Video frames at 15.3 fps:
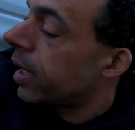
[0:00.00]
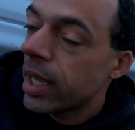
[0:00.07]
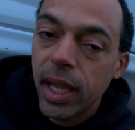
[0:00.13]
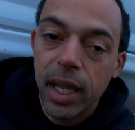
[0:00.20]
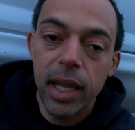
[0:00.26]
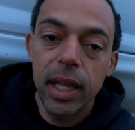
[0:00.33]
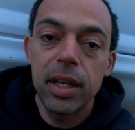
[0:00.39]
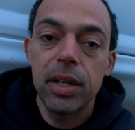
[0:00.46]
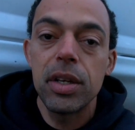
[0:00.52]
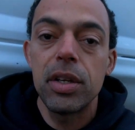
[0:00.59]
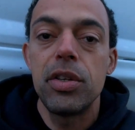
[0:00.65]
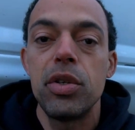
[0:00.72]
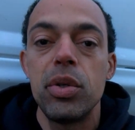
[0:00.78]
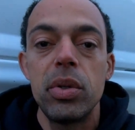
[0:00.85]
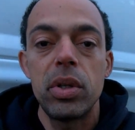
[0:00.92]
and
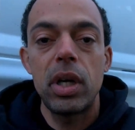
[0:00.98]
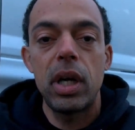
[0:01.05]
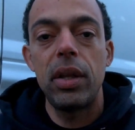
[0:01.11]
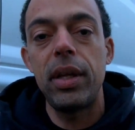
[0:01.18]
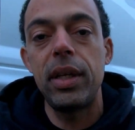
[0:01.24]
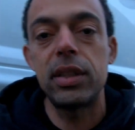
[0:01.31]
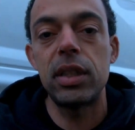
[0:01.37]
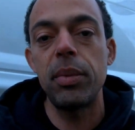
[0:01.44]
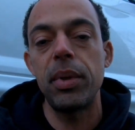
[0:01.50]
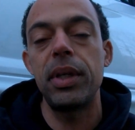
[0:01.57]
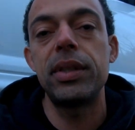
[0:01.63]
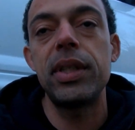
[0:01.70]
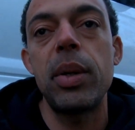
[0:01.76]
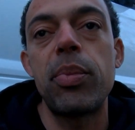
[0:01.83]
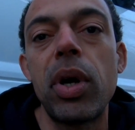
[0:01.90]
doing all this, I'm gonna
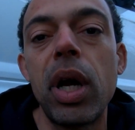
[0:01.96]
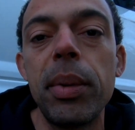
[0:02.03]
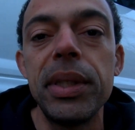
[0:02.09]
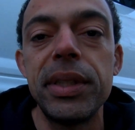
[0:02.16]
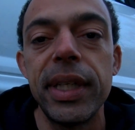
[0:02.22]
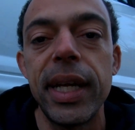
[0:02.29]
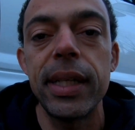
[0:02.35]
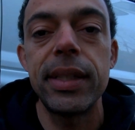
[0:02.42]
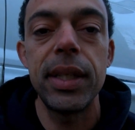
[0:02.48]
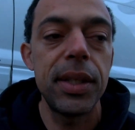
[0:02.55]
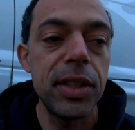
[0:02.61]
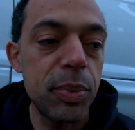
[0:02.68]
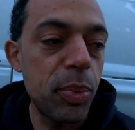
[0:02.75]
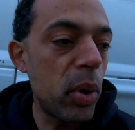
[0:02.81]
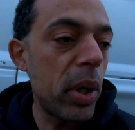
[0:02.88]
say probably to get to
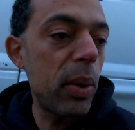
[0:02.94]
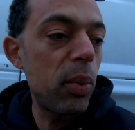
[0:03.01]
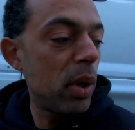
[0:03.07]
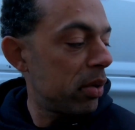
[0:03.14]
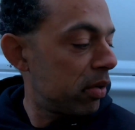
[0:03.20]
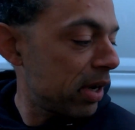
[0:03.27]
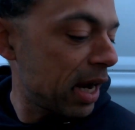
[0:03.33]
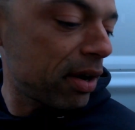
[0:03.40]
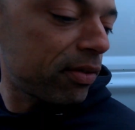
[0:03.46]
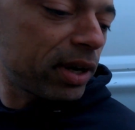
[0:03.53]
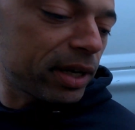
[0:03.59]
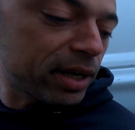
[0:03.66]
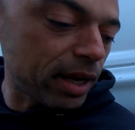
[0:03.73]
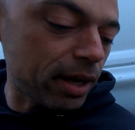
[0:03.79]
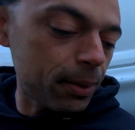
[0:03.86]
this point where we're at
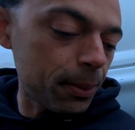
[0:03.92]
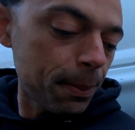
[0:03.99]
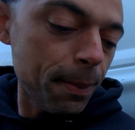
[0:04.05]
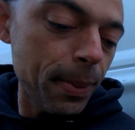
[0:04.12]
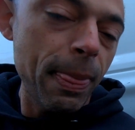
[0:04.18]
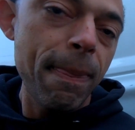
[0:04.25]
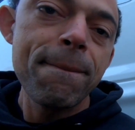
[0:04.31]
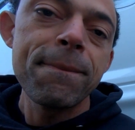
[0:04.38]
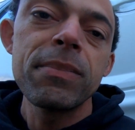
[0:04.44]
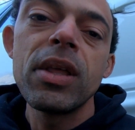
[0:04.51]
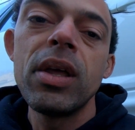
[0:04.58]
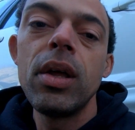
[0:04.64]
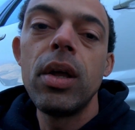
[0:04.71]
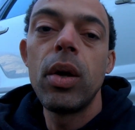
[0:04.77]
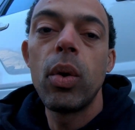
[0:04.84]
right now
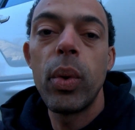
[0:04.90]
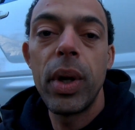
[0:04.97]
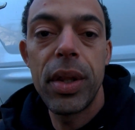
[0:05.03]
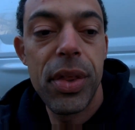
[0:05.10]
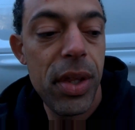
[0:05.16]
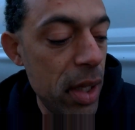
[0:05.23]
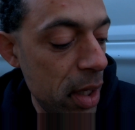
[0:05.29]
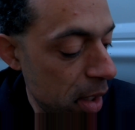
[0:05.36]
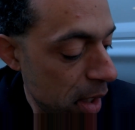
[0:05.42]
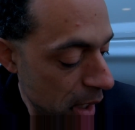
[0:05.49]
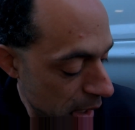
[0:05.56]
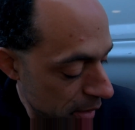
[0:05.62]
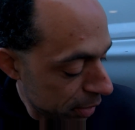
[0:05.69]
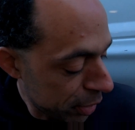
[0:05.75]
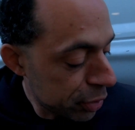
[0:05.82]
with
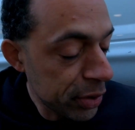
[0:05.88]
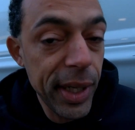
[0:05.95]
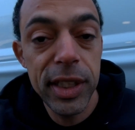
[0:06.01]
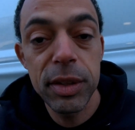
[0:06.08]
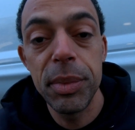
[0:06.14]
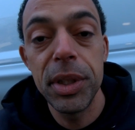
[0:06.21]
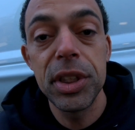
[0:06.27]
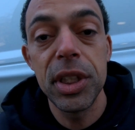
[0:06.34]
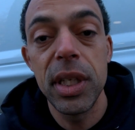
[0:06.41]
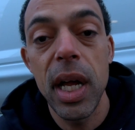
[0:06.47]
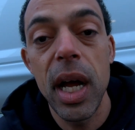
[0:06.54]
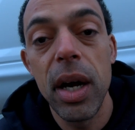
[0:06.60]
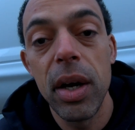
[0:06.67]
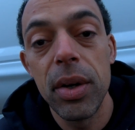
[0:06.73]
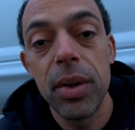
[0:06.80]
the transmission
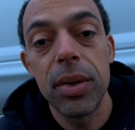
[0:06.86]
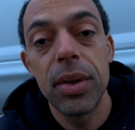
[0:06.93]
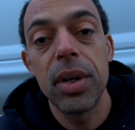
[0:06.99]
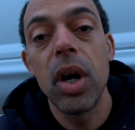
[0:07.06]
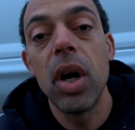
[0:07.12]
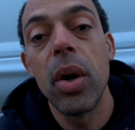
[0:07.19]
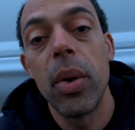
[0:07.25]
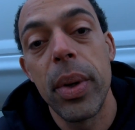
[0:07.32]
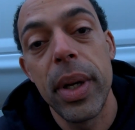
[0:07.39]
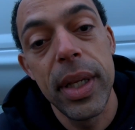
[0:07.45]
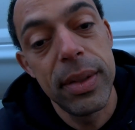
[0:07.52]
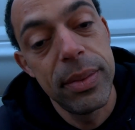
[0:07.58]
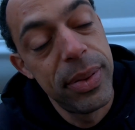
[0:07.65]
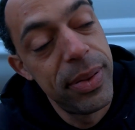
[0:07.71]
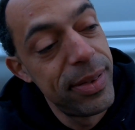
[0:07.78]
out.
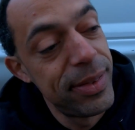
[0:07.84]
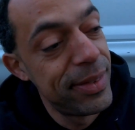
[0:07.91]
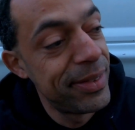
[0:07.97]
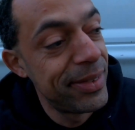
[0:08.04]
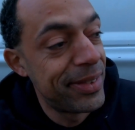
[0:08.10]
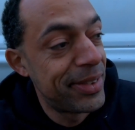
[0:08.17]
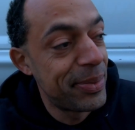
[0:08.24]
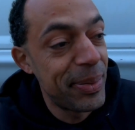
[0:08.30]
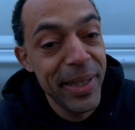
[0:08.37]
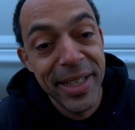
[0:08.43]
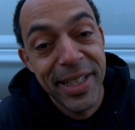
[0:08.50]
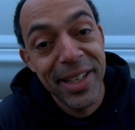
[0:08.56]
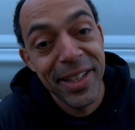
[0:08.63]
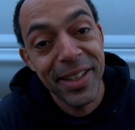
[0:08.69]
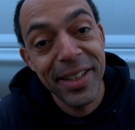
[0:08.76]

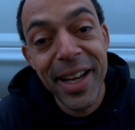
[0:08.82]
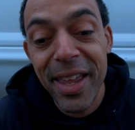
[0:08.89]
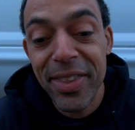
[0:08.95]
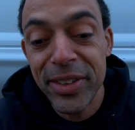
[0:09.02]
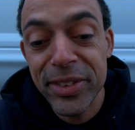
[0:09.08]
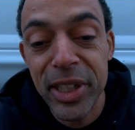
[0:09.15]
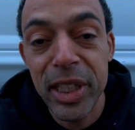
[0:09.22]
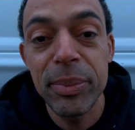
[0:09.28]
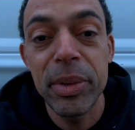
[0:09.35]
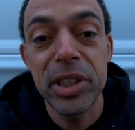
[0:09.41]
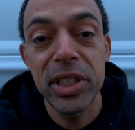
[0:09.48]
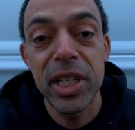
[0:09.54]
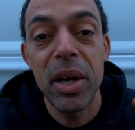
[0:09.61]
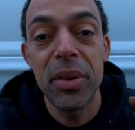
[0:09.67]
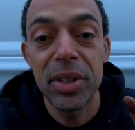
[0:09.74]
Speaking of getting the
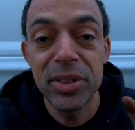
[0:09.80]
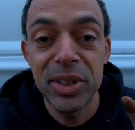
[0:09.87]
transmission out, the